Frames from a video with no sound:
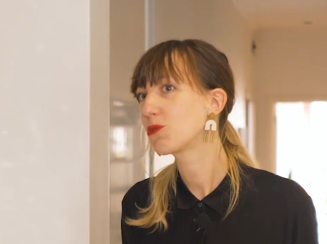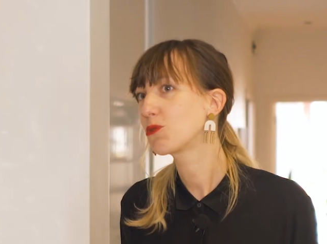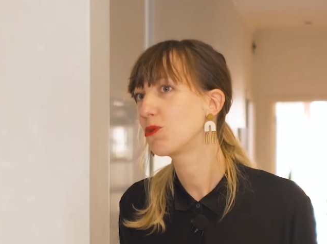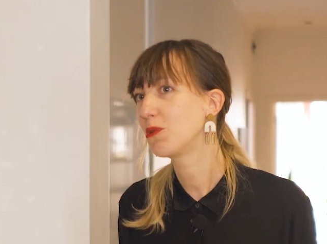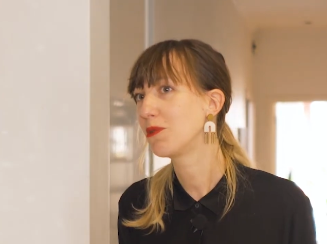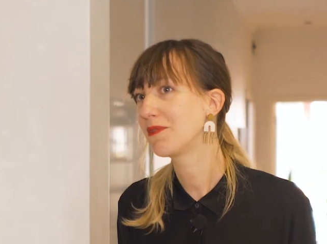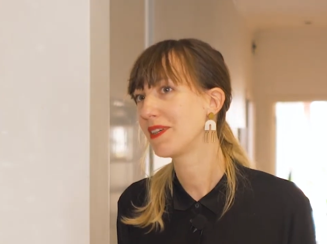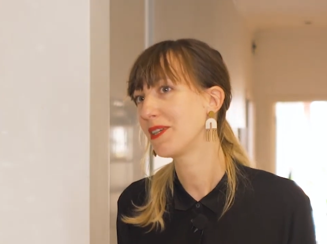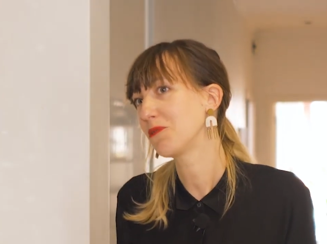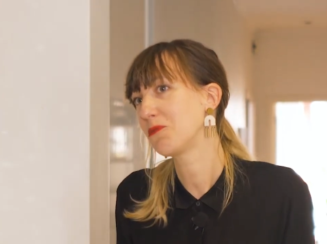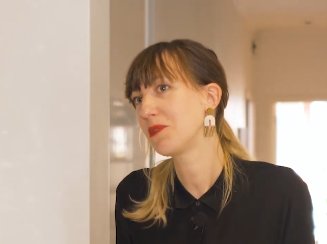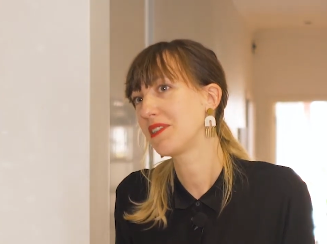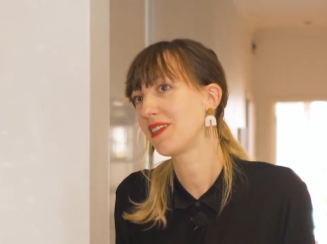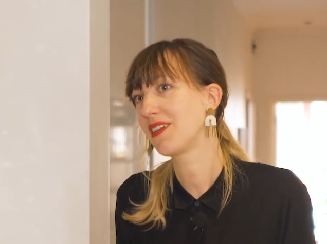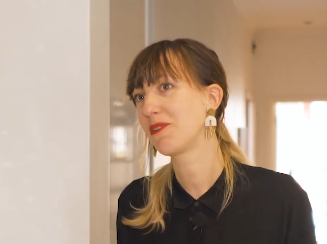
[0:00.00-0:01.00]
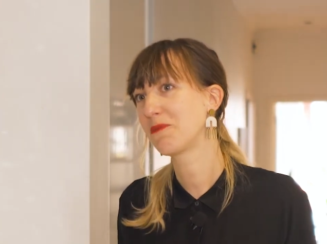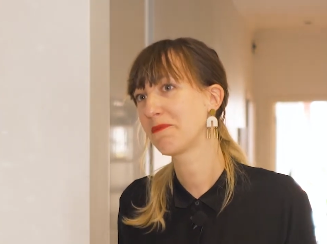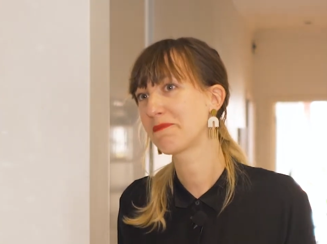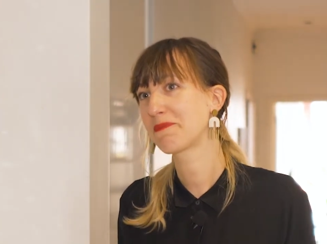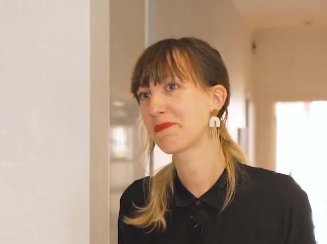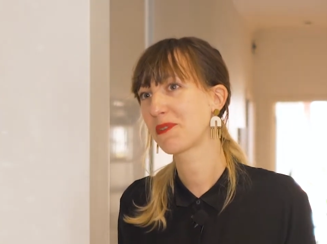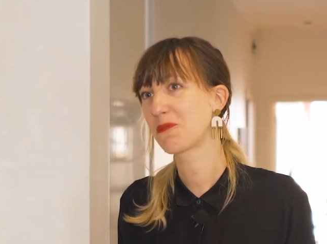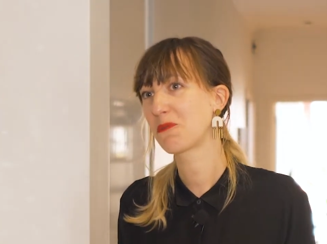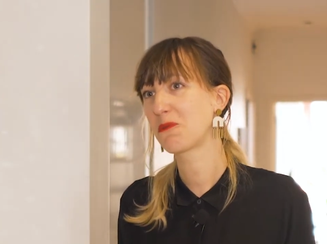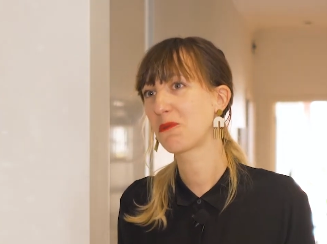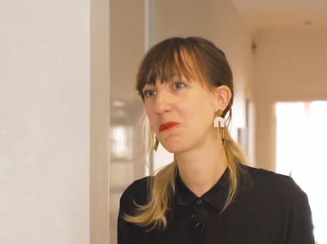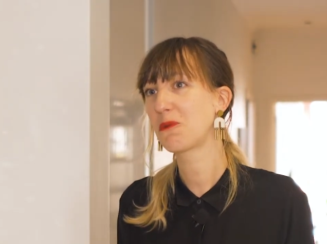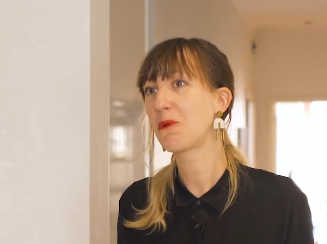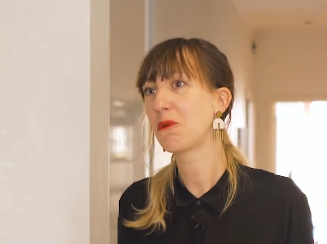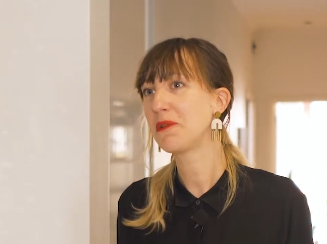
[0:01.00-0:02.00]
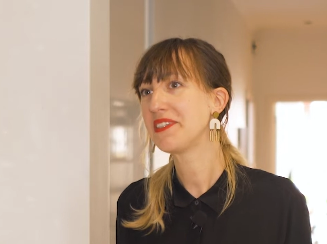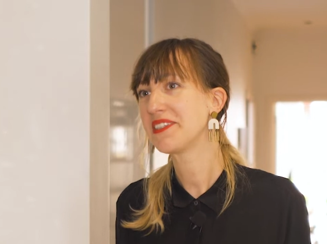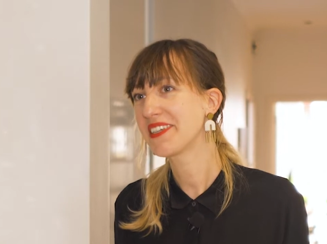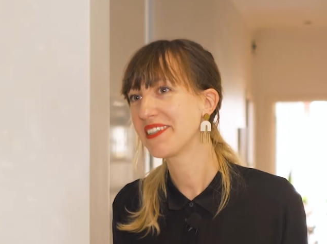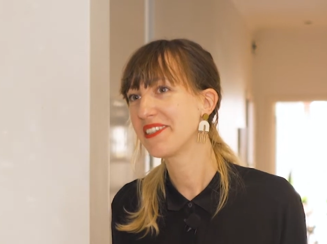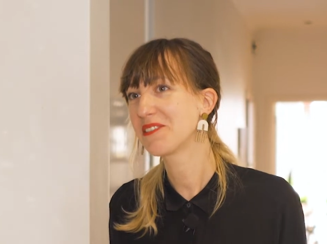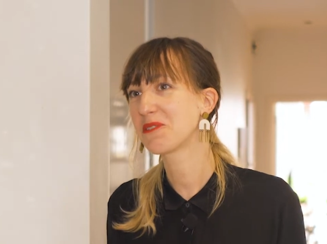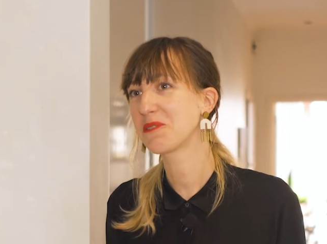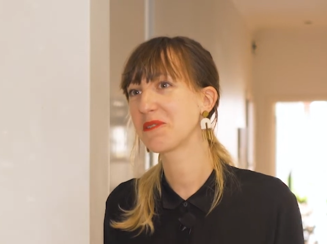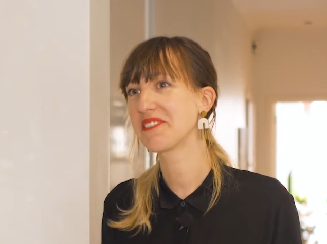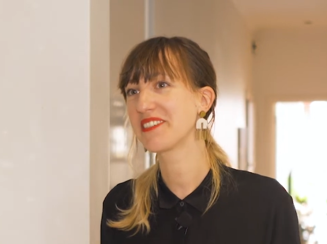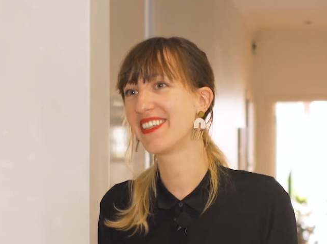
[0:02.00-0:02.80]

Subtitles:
cool, and we sell cool design, so